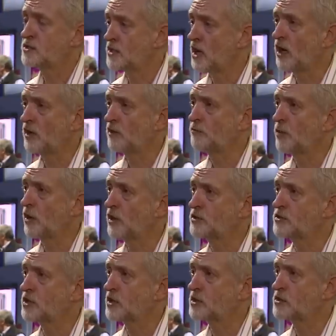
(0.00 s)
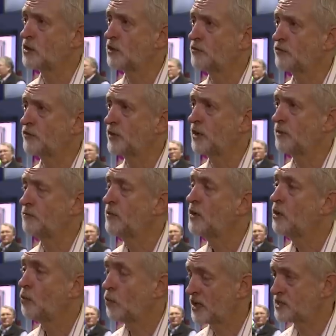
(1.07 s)
style of politics of
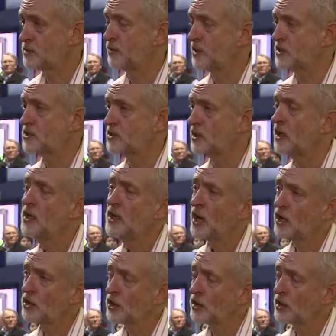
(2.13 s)
Westminster. A